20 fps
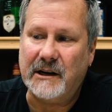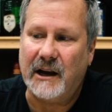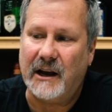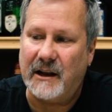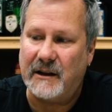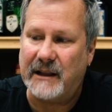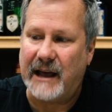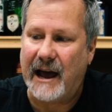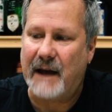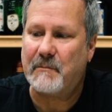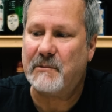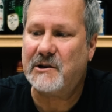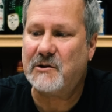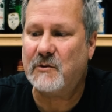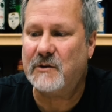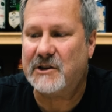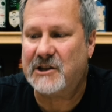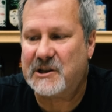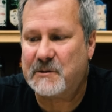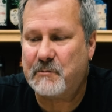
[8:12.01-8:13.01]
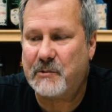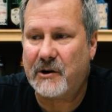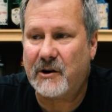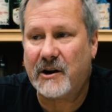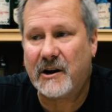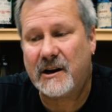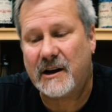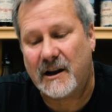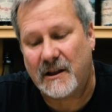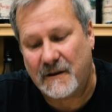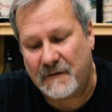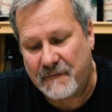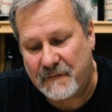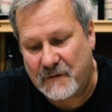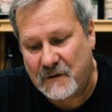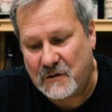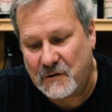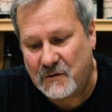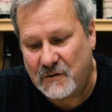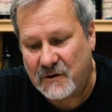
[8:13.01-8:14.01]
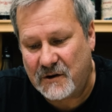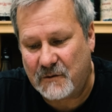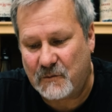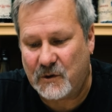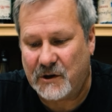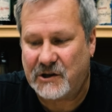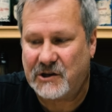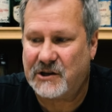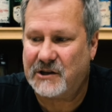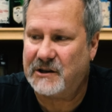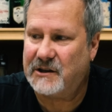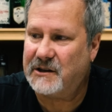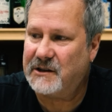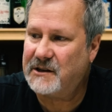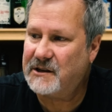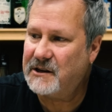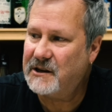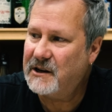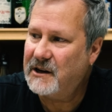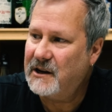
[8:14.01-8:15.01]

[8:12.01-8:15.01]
And that between the spirit and the food, which is